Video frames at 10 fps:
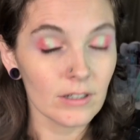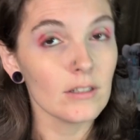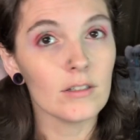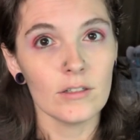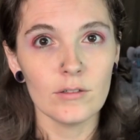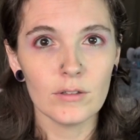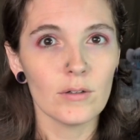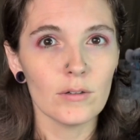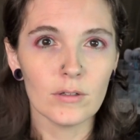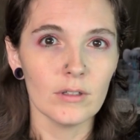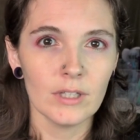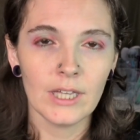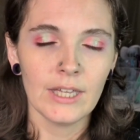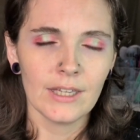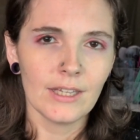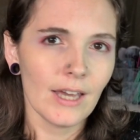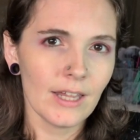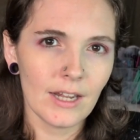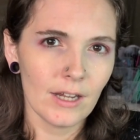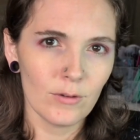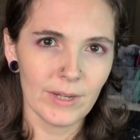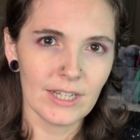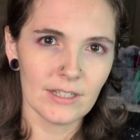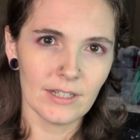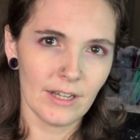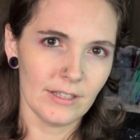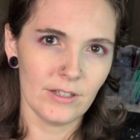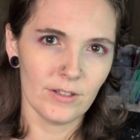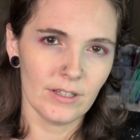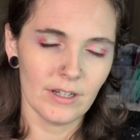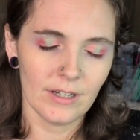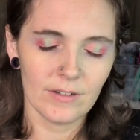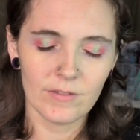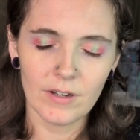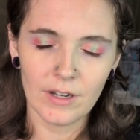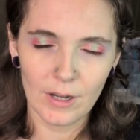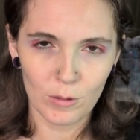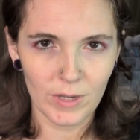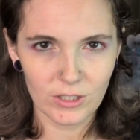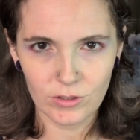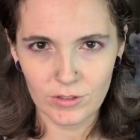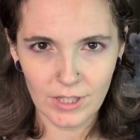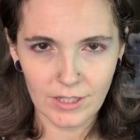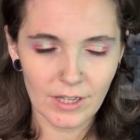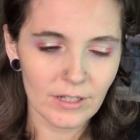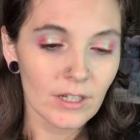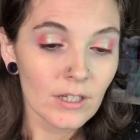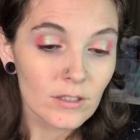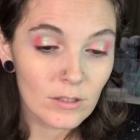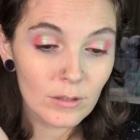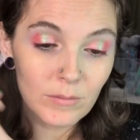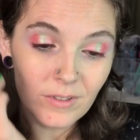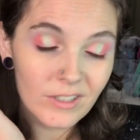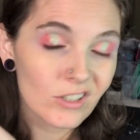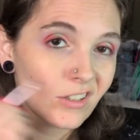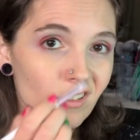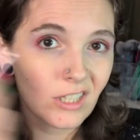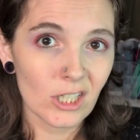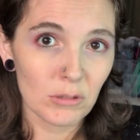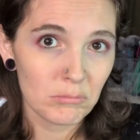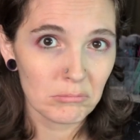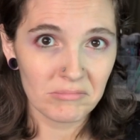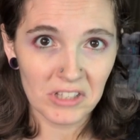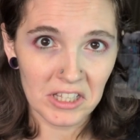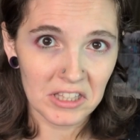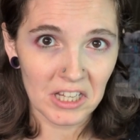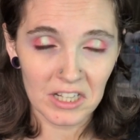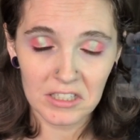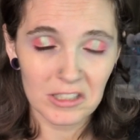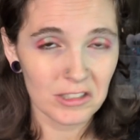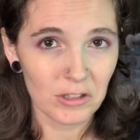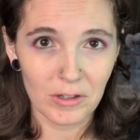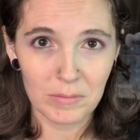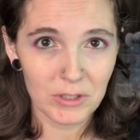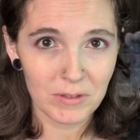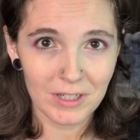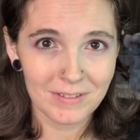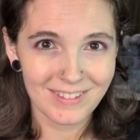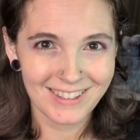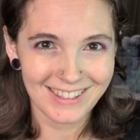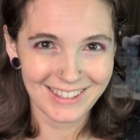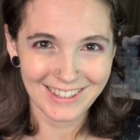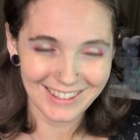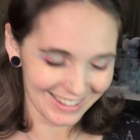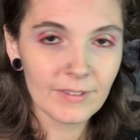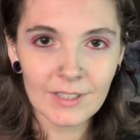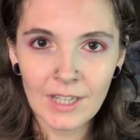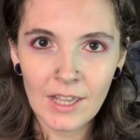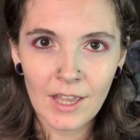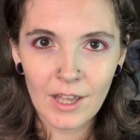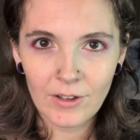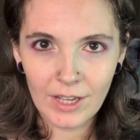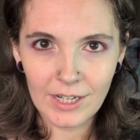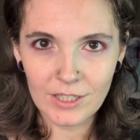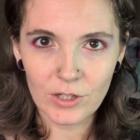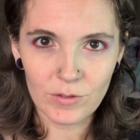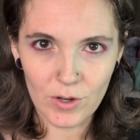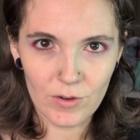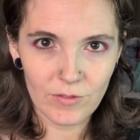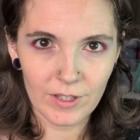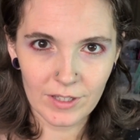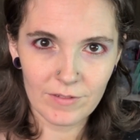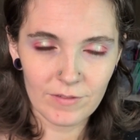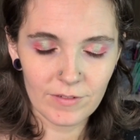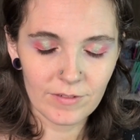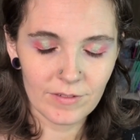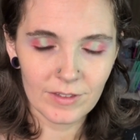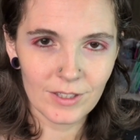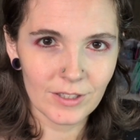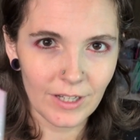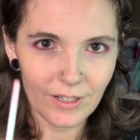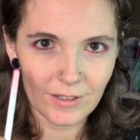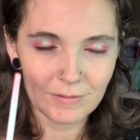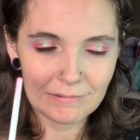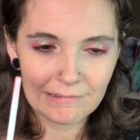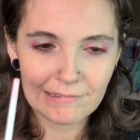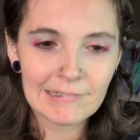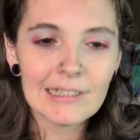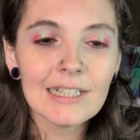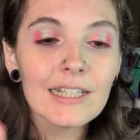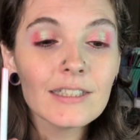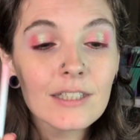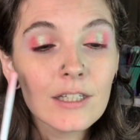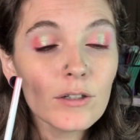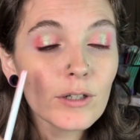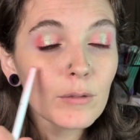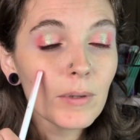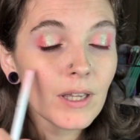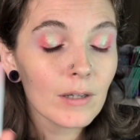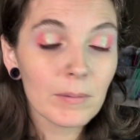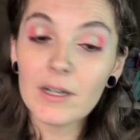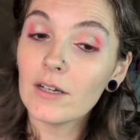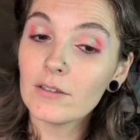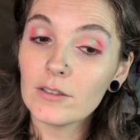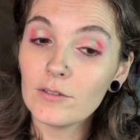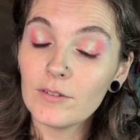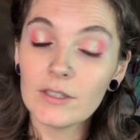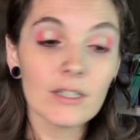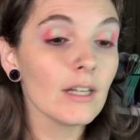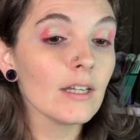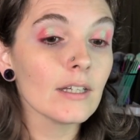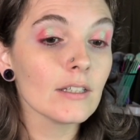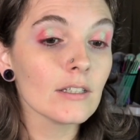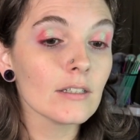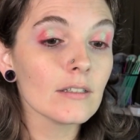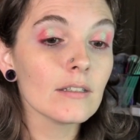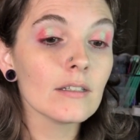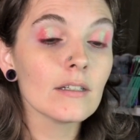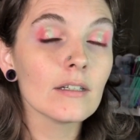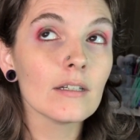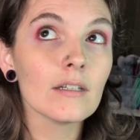of hard to do the whole cat eye winged eyeliner thing. I have not mastered that yet. So I'm really just gonna line the eyes is all I'm doing. Okay, and I don't know if I love the liner. It's cute and pink, but I also feel like it just